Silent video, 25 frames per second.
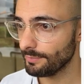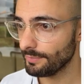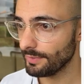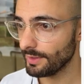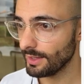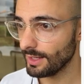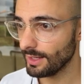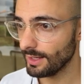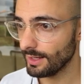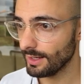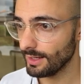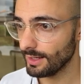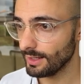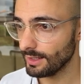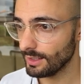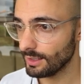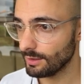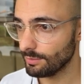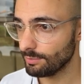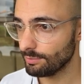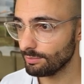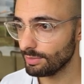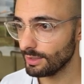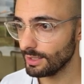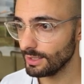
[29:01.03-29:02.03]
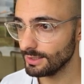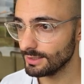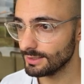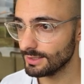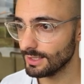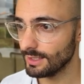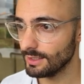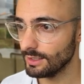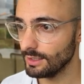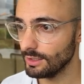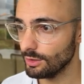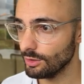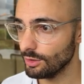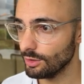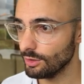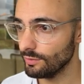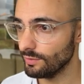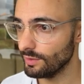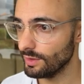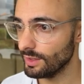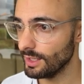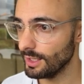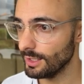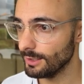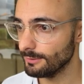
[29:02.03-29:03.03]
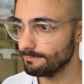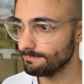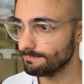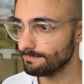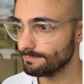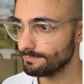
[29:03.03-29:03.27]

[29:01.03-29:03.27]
and paste that in over there.